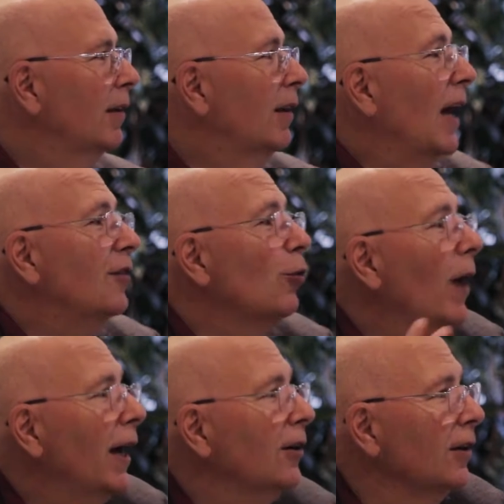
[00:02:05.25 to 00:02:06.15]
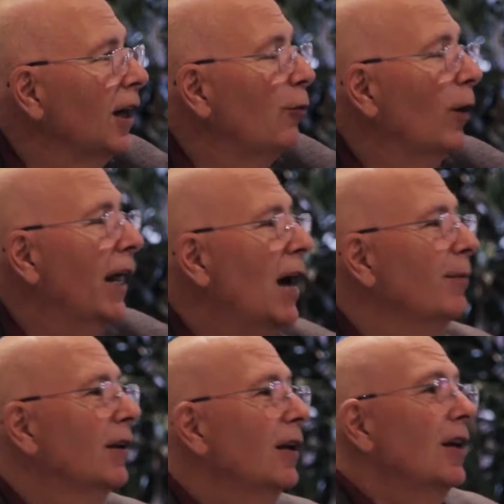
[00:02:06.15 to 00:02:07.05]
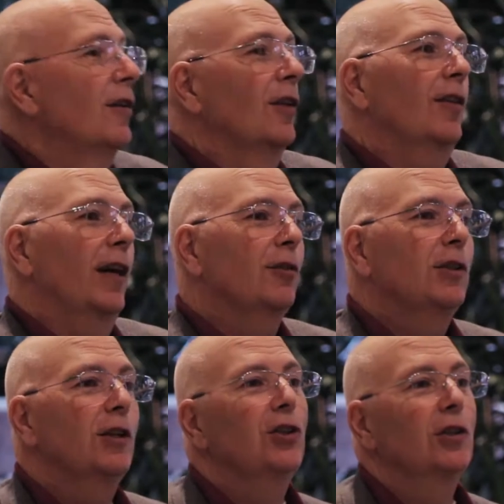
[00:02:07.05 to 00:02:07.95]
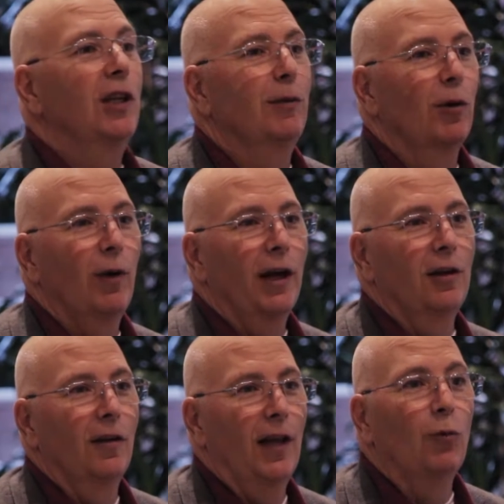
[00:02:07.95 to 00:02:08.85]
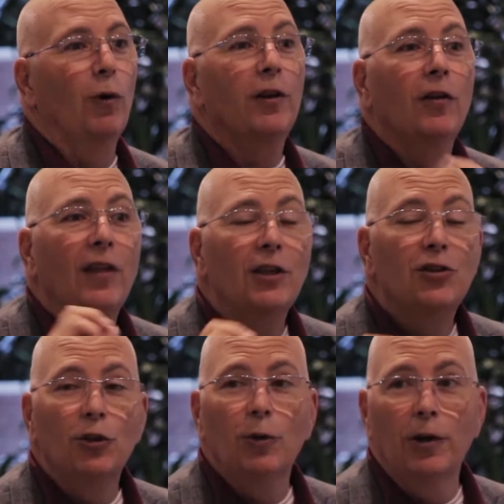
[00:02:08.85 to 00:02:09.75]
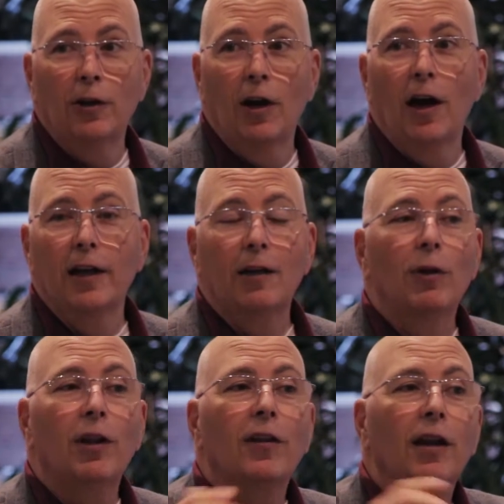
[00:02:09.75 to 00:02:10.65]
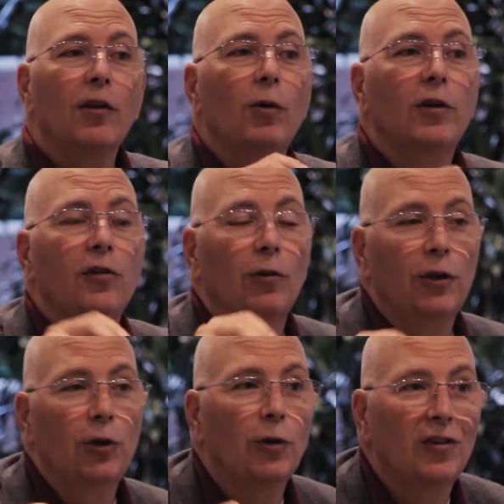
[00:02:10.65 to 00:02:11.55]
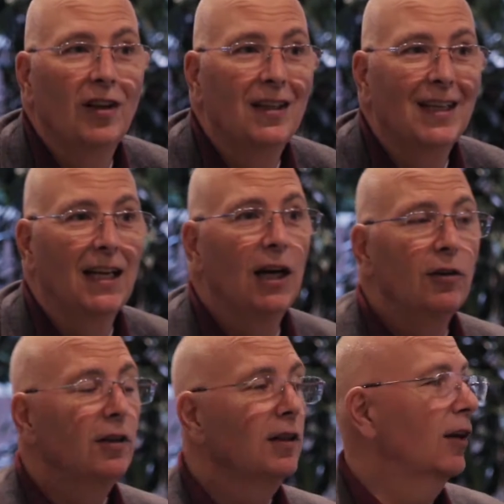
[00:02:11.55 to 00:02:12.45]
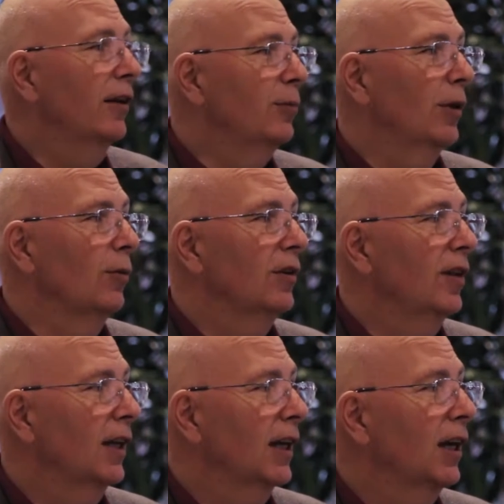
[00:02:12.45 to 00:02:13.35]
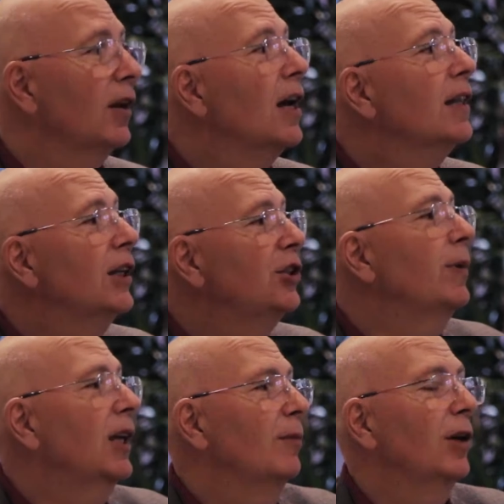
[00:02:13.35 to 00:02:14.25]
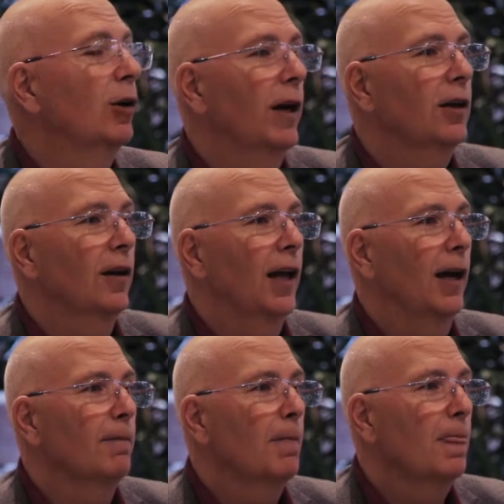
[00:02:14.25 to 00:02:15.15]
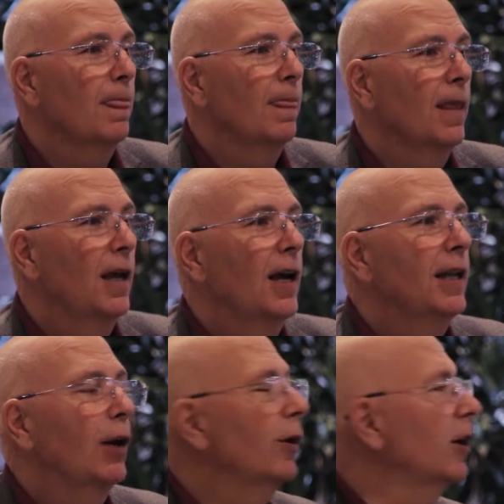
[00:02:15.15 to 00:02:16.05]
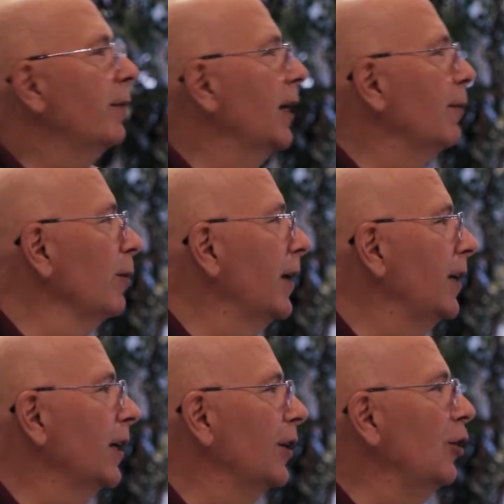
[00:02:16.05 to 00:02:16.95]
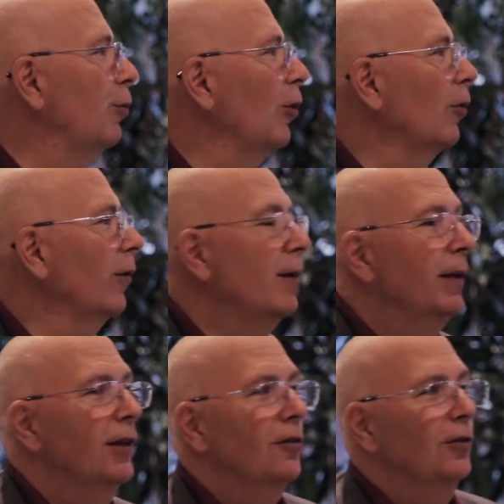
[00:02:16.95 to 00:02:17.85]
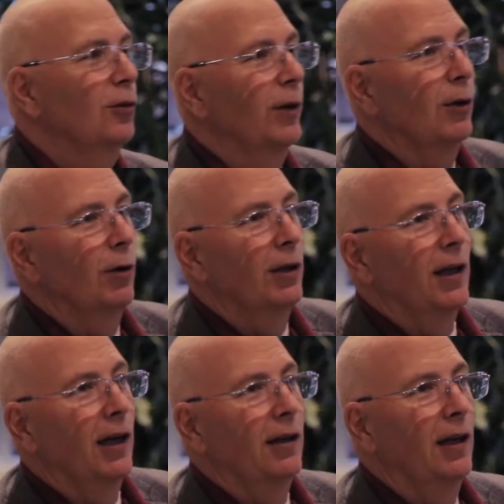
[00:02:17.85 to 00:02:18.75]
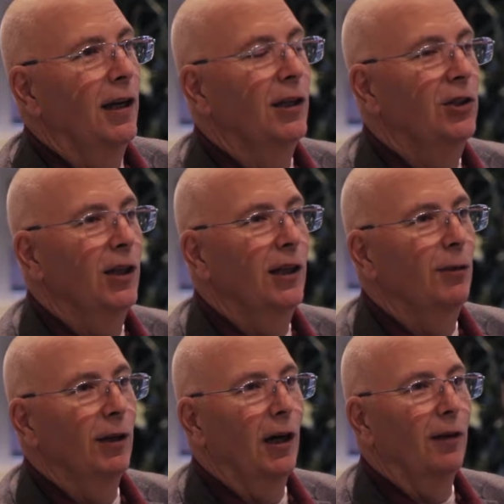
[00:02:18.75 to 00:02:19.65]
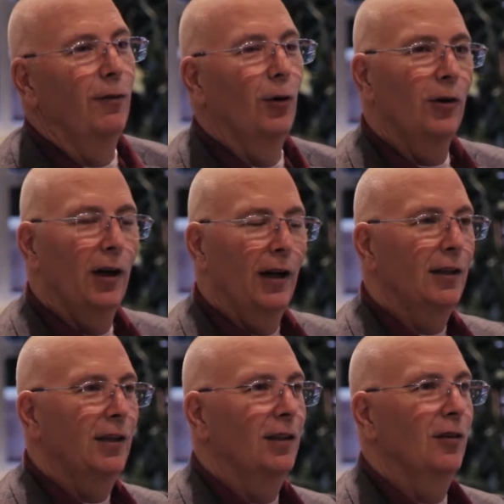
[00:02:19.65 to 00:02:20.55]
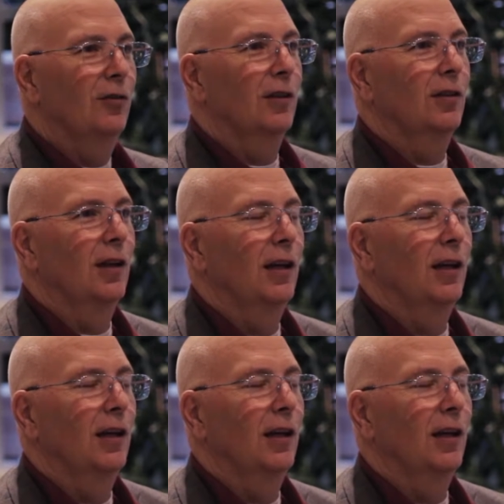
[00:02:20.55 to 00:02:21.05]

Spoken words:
That's a record of what happened. The secretary should keep a record of that. Whether they do it or not, whether they're the ones who are sending it out, they don't have to be the ones sending it out, they should be keeping a record of that. Now we're going to be implementing a new program in District 21 that I initiated and we got it voted on at the district